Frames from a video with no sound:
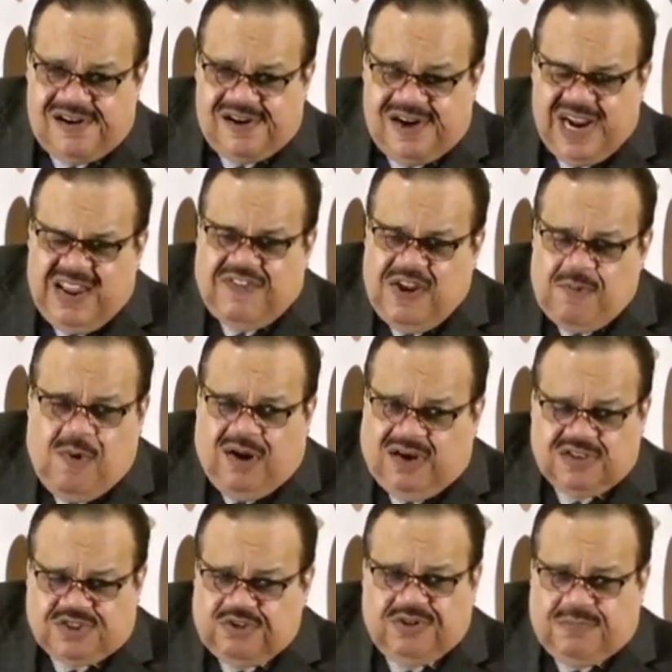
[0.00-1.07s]
If he
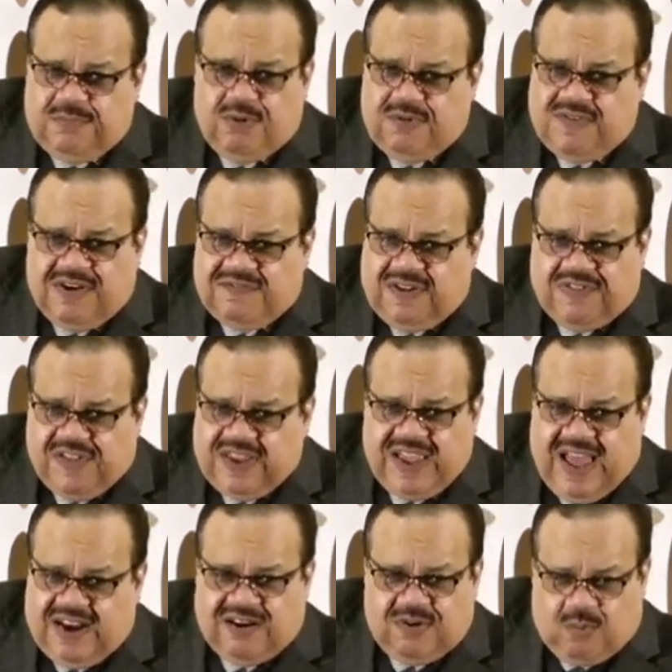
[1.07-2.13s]
wanted you to move everything
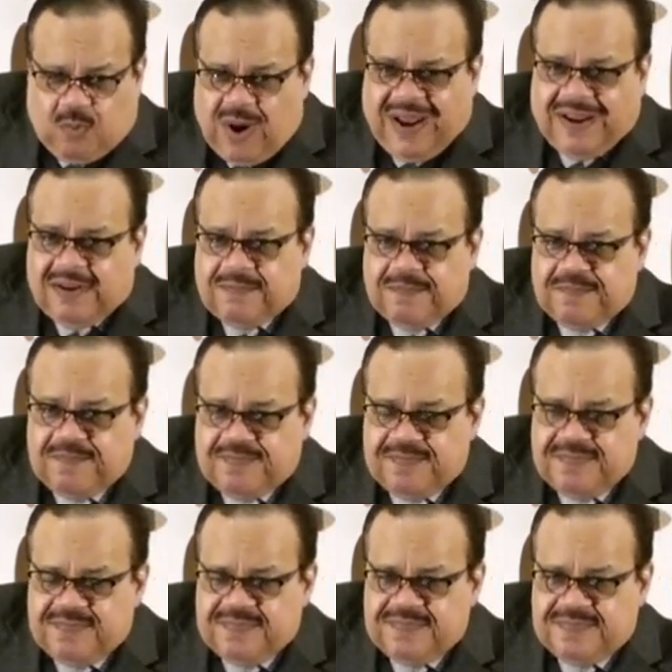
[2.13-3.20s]
out of the way,
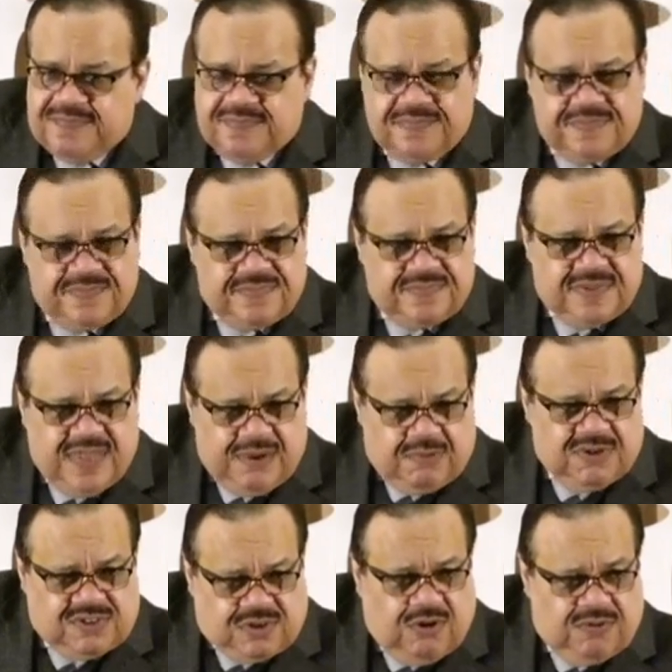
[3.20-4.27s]
he
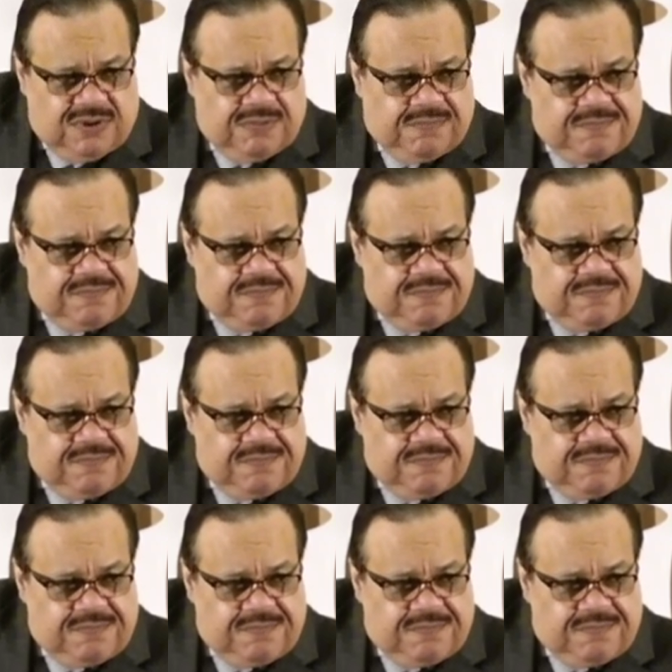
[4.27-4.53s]
would tell you.